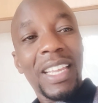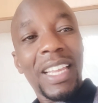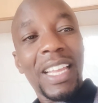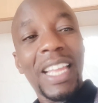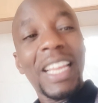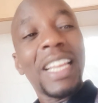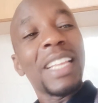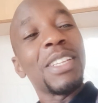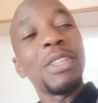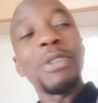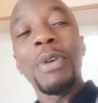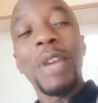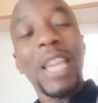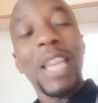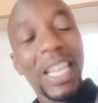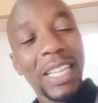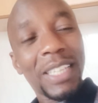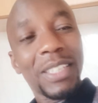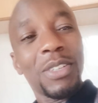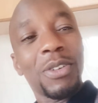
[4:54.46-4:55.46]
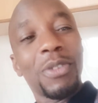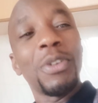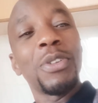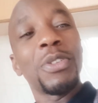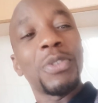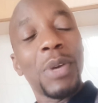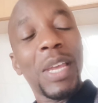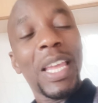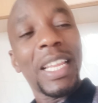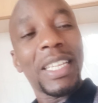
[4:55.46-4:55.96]
and you're going
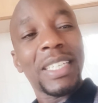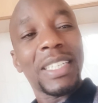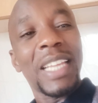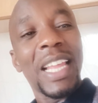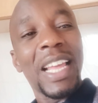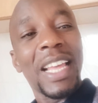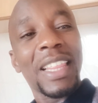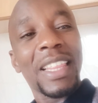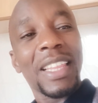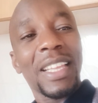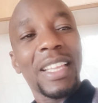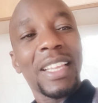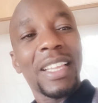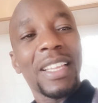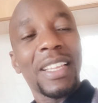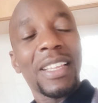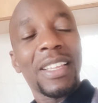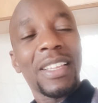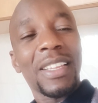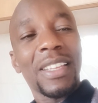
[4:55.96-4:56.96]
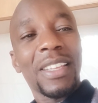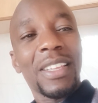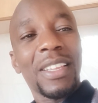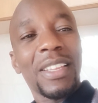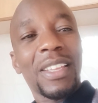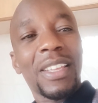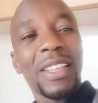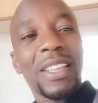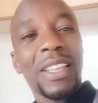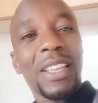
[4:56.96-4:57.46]
to hate death.
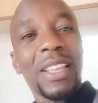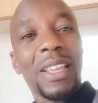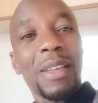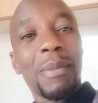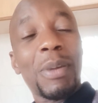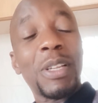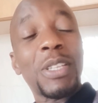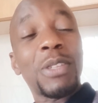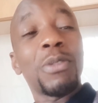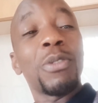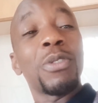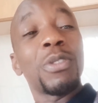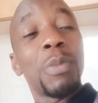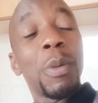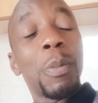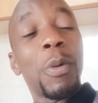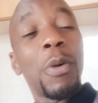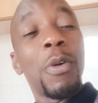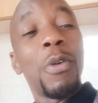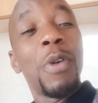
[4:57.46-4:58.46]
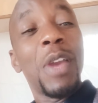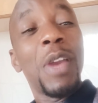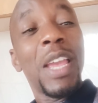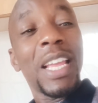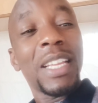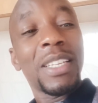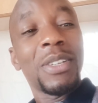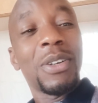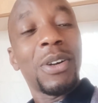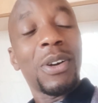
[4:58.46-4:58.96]
But those people who
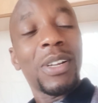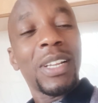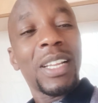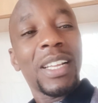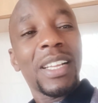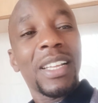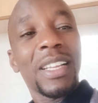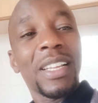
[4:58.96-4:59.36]
hate God,